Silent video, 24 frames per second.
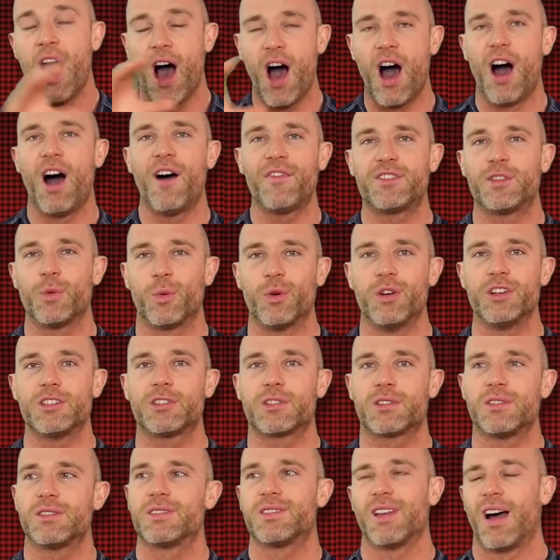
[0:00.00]
afterwards,
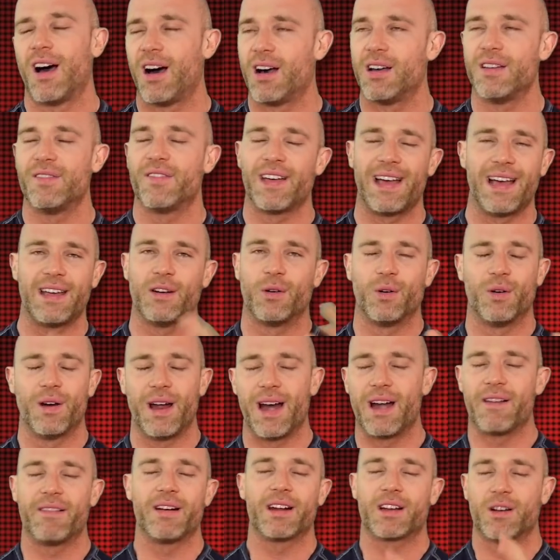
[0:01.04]
because Ivan or
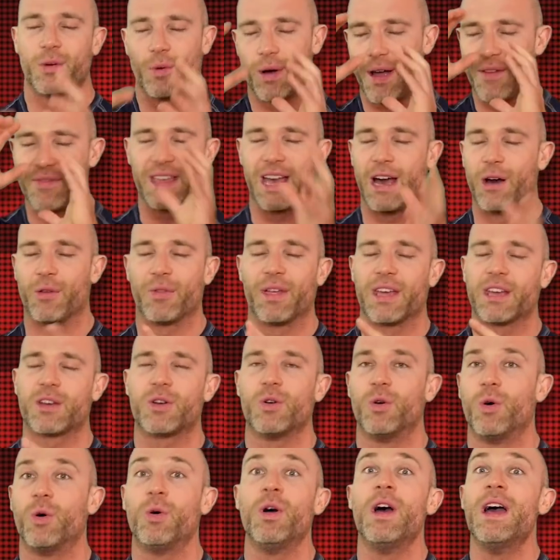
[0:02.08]
Eric or whatever the hell they
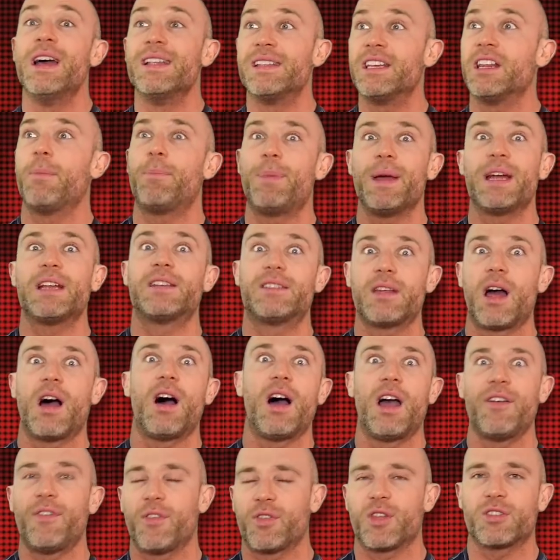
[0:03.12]
call, did a big
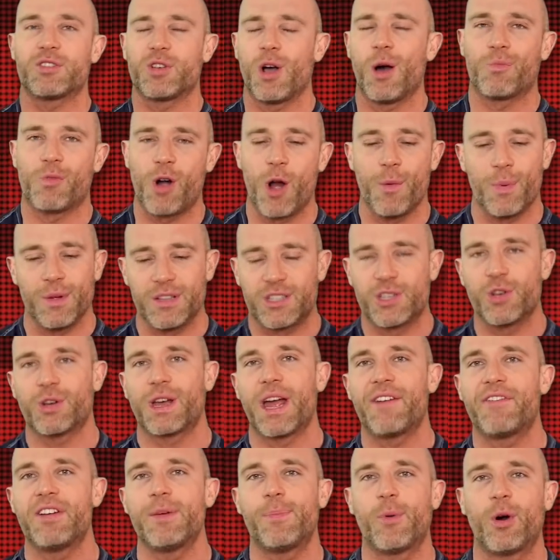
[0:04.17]
dive on the top rope and took
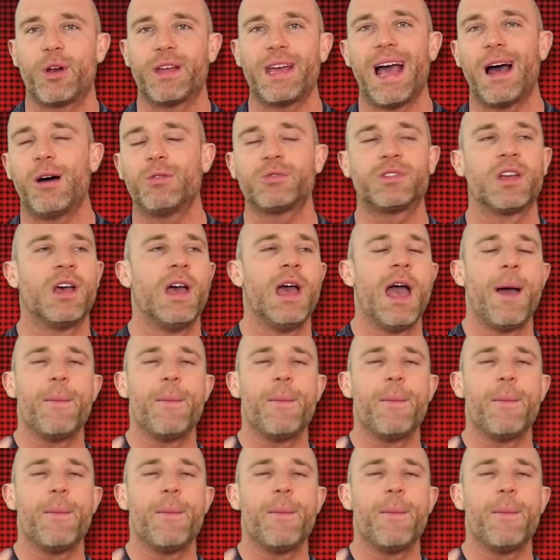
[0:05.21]
everybody out.